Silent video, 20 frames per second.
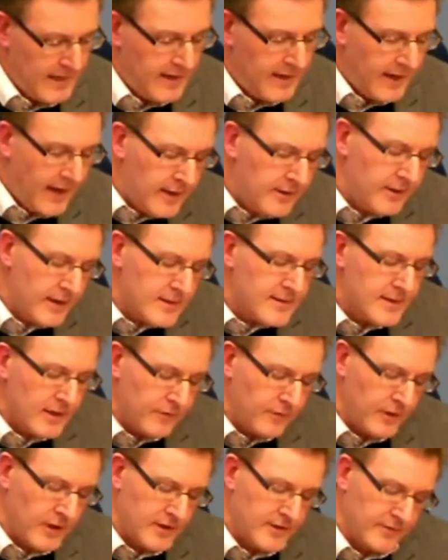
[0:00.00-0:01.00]
Atheistic
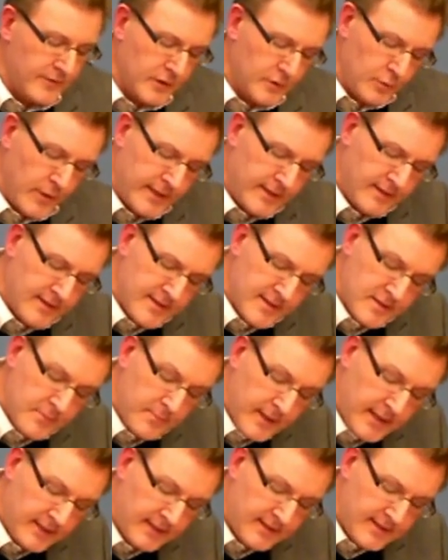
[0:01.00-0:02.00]
philosopher Quentin
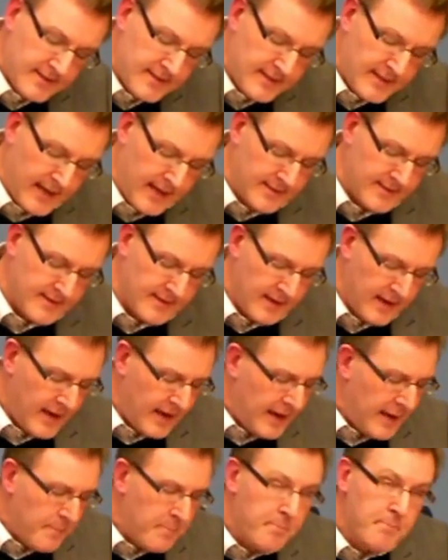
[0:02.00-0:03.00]
Smith says,
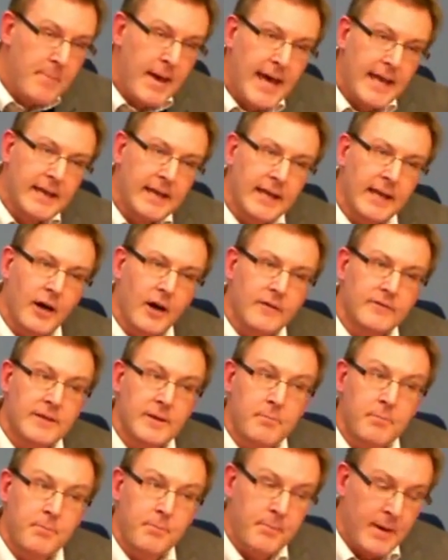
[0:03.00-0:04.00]
many of the
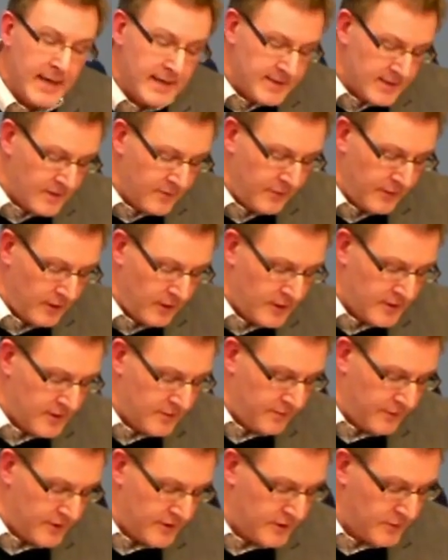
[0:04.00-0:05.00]
best
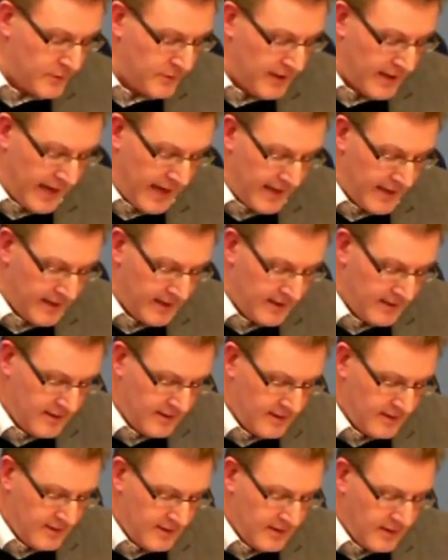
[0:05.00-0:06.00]
philosophers today
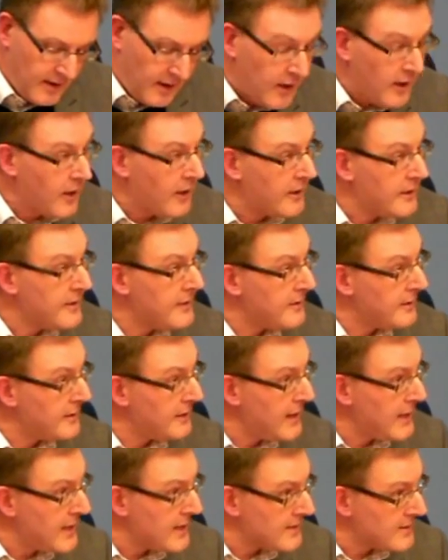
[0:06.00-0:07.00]
are
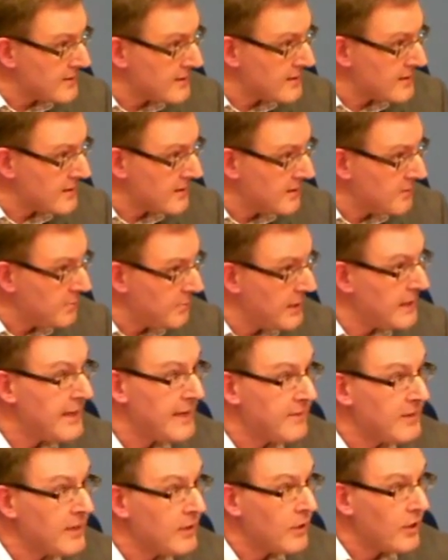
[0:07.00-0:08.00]
theists, believe
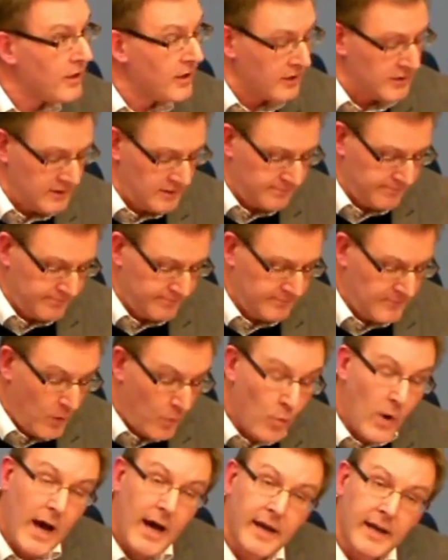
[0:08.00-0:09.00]
in God.
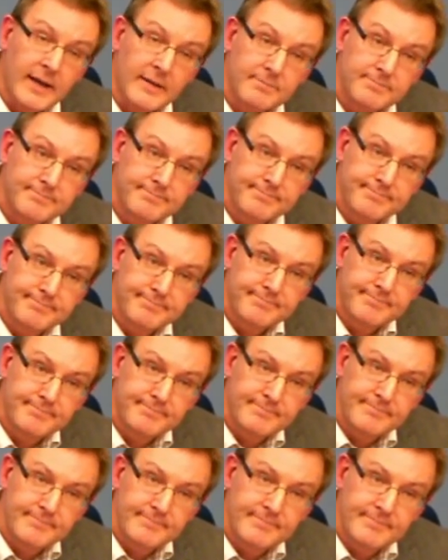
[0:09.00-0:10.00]
Why?
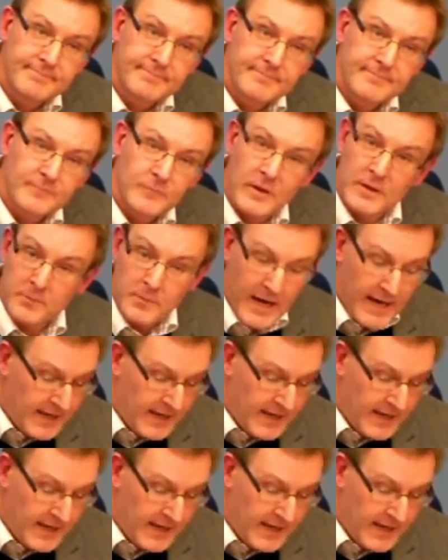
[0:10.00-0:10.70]
Well, my